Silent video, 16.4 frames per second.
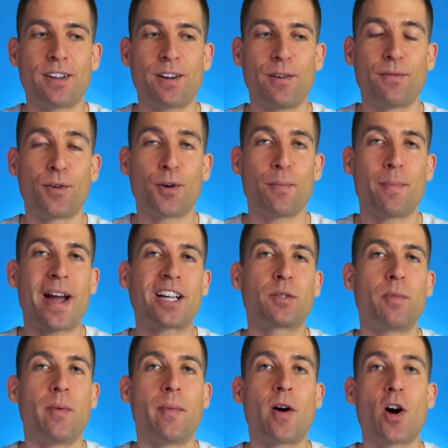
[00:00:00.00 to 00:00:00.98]
of your
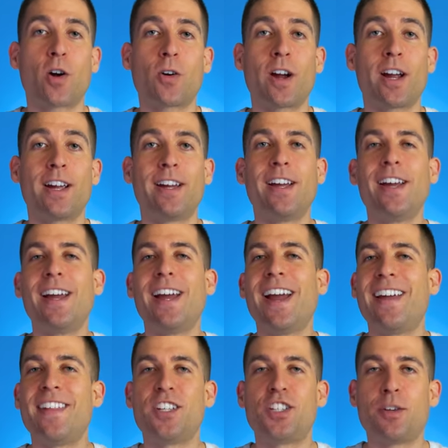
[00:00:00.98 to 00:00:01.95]
maximum heart rate,
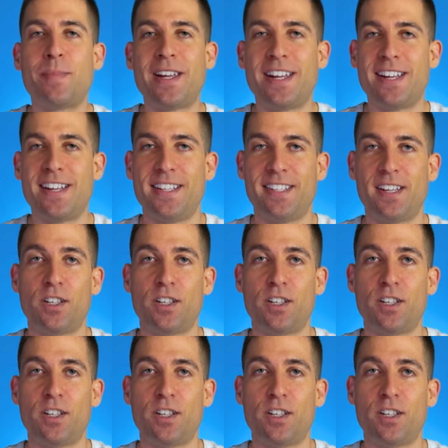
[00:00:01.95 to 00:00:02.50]
and they should be easy.